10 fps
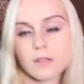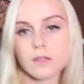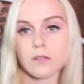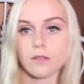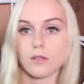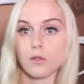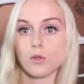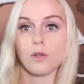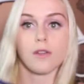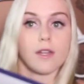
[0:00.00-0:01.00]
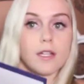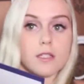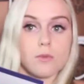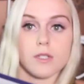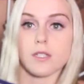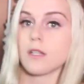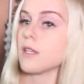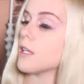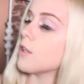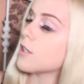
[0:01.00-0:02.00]
So that's what
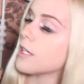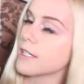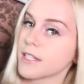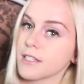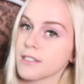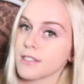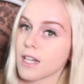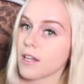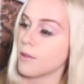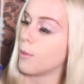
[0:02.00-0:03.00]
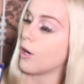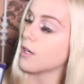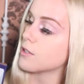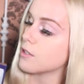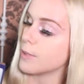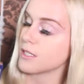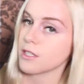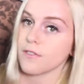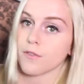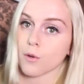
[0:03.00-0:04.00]
they look like inside the box. They're
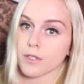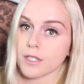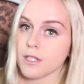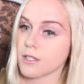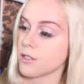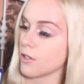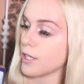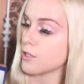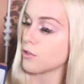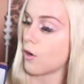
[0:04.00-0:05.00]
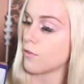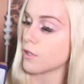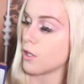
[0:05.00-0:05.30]
basically folded because they're like soft